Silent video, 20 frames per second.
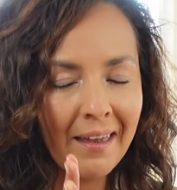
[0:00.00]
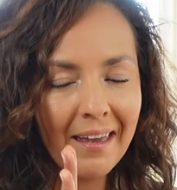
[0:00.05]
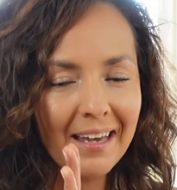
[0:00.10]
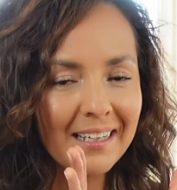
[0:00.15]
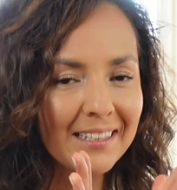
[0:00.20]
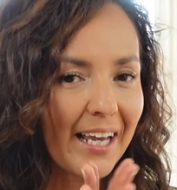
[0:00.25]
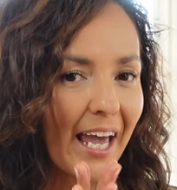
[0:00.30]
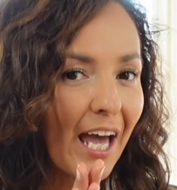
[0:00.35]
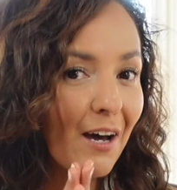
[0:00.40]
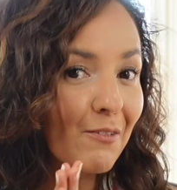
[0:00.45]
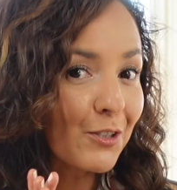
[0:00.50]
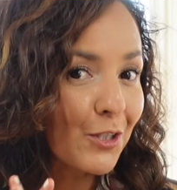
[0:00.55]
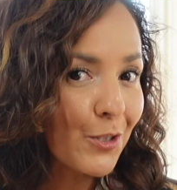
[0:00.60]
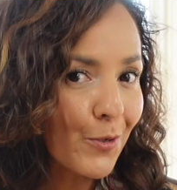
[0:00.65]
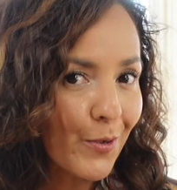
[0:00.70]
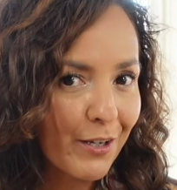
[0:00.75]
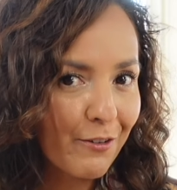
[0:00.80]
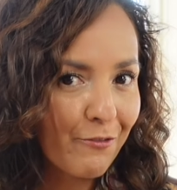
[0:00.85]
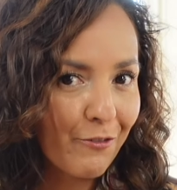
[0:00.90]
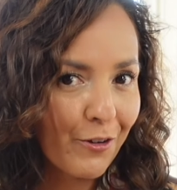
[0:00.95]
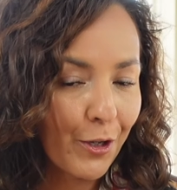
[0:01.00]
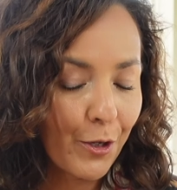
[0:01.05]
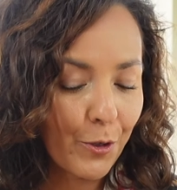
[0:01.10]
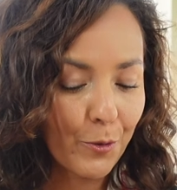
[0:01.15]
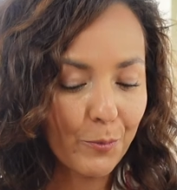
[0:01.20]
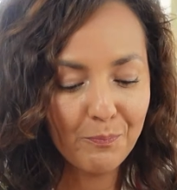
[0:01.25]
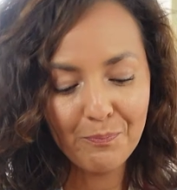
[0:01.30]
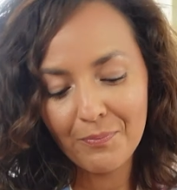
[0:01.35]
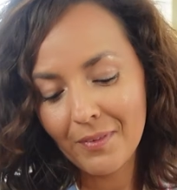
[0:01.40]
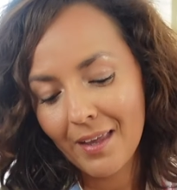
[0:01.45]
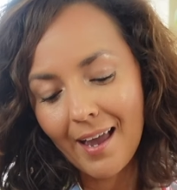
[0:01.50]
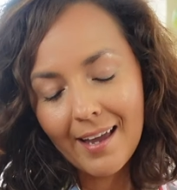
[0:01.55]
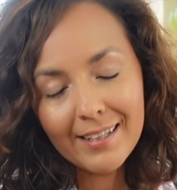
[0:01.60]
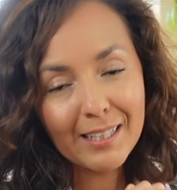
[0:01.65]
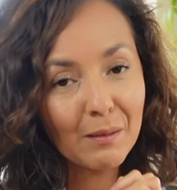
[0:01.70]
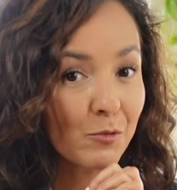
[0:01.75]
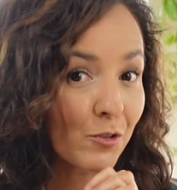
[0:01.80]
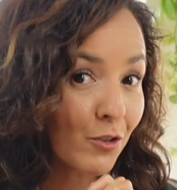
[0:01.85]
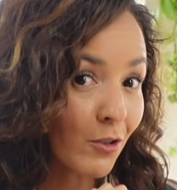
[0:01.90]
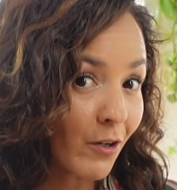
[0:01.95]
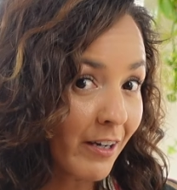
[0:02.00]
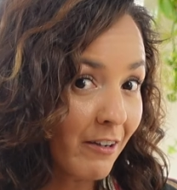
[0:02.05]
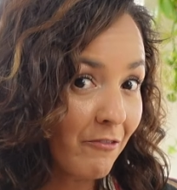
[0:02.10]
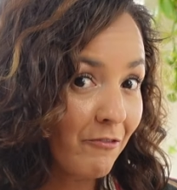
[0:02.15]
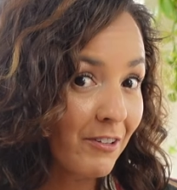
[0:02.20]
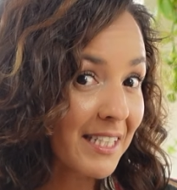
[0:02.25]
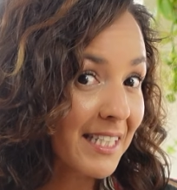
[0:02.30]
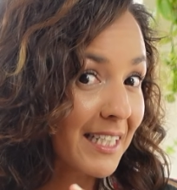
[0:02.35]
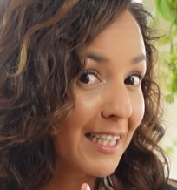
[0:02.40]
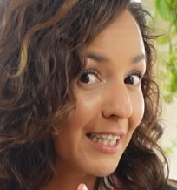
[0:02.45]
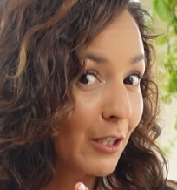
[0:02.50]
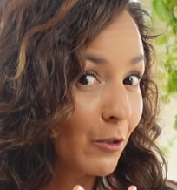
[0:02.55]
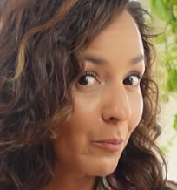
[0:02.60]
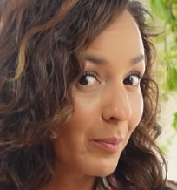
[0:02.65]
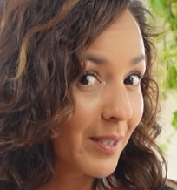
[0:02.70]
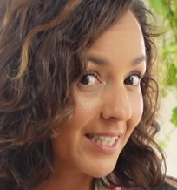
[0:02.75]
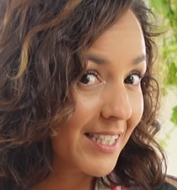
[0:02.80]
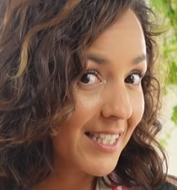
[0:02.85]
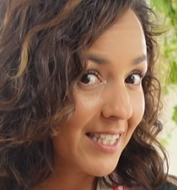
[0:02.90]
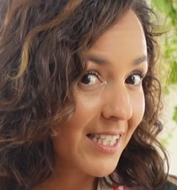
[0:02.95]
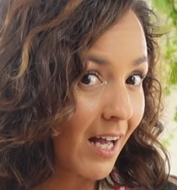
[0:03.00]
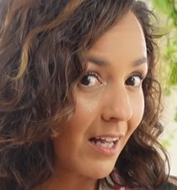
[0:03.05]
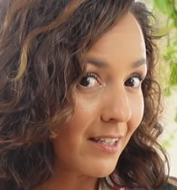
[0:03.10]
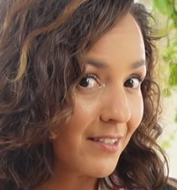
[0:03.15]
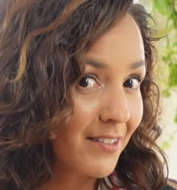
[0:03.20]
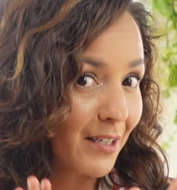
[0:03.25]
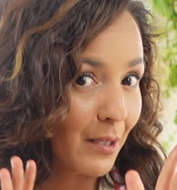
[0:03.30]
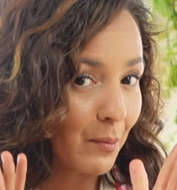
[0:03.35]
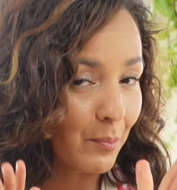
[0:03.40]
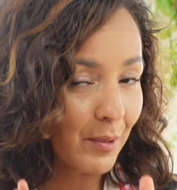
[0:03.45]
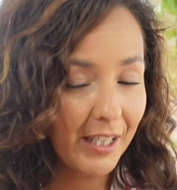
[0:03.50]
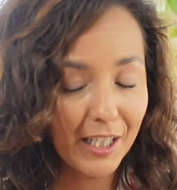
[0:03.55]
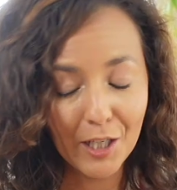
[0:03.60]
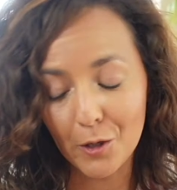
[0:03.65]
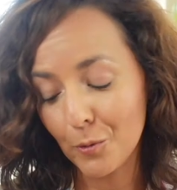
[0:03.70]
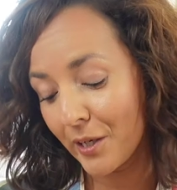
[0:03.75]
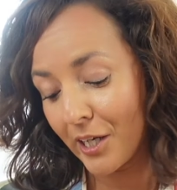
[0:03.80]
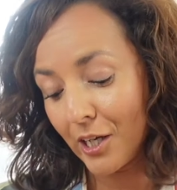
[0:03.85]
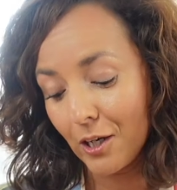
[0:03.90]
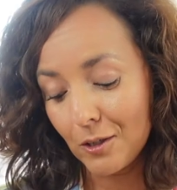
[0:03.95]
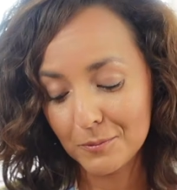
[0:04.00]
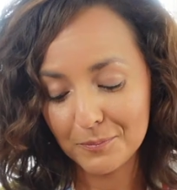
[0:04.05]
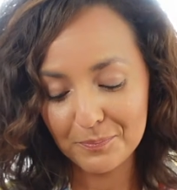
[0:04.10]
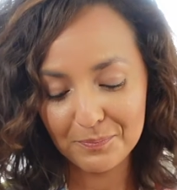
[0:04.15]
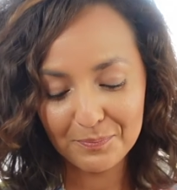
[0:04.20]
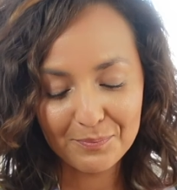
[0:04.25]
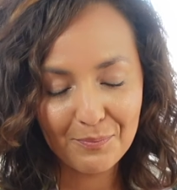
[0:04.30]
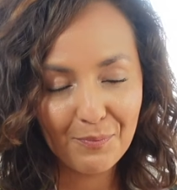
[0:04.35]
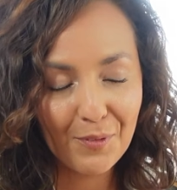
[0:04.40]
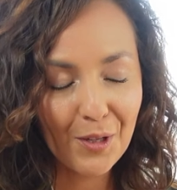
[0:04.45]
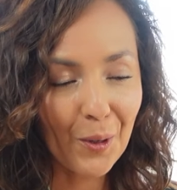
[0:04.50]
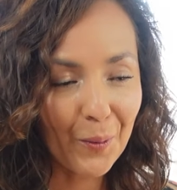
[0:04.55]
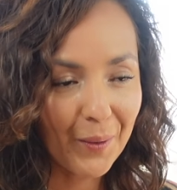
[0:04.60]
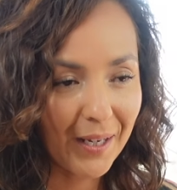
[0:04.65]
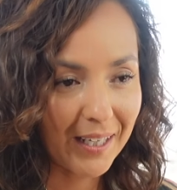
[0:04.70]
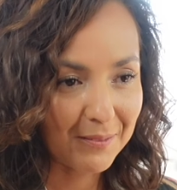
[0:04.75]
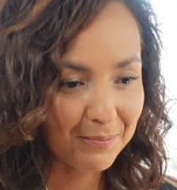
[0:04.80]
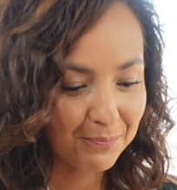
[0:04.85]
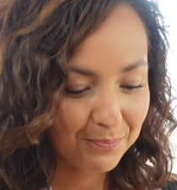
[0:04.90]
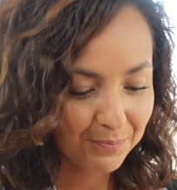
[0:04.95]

And I have a trick for you. And I'm sorry if it's a little bit disgusting, but here we go. Okay,